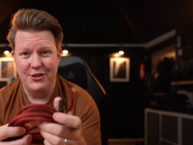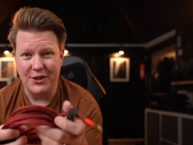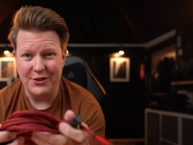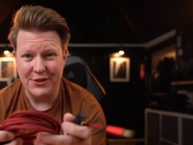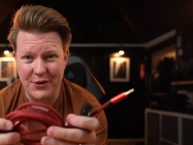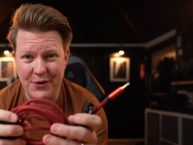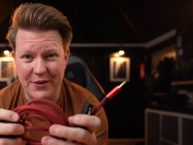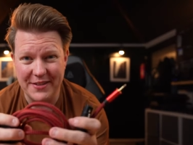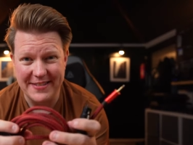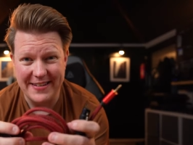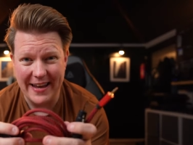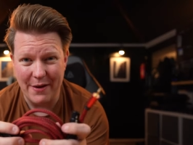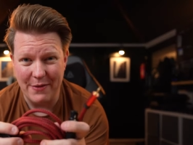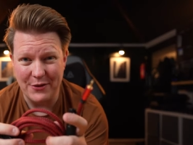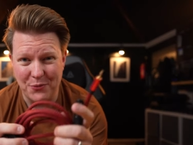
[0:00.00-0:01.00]
Just so you can
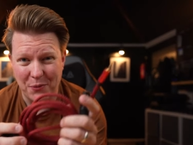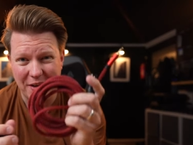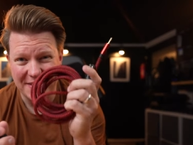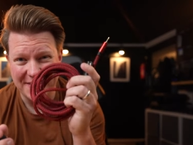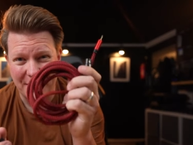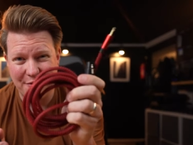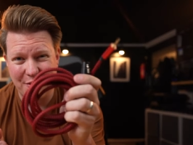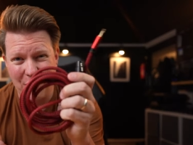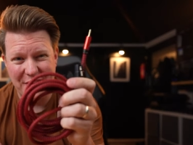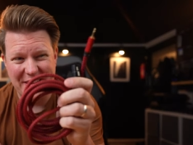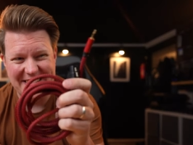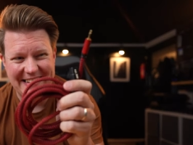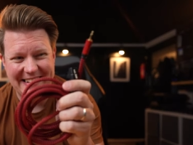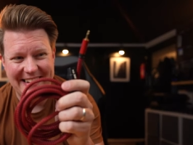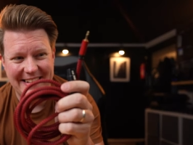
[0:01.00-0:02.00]
see how this works, I've got
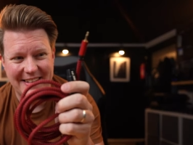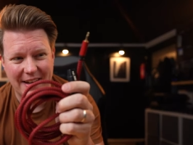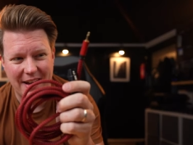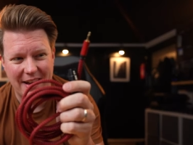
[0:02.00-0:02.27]
this lead.